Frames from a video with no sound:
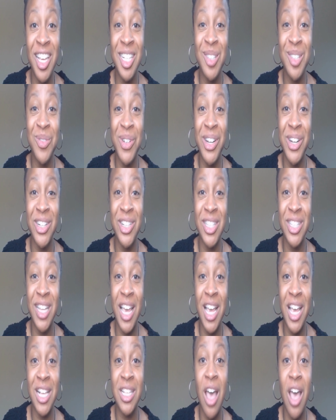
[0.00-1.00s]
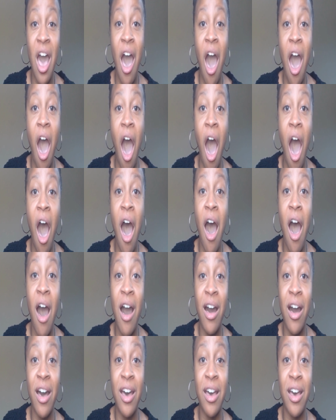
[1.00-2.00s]
This word says
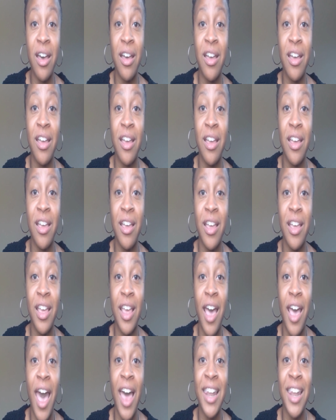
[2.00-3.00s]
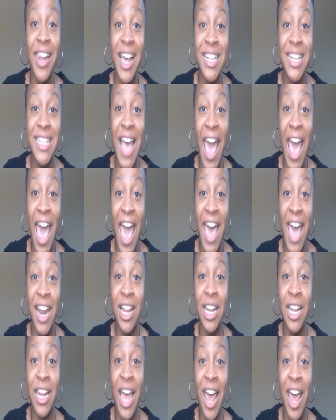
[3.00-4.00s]
ak. Let's
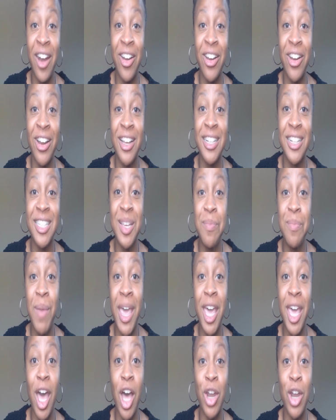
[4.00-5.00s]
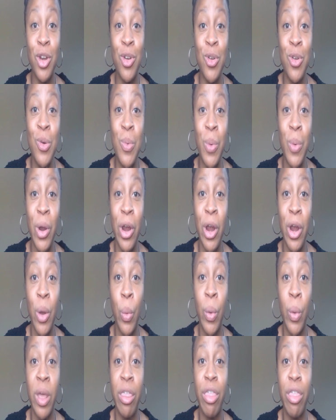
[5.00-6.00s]
add a letter to make a new
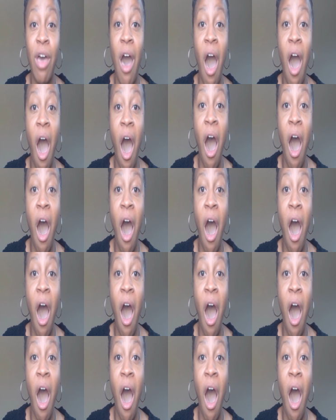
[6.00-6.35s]
word with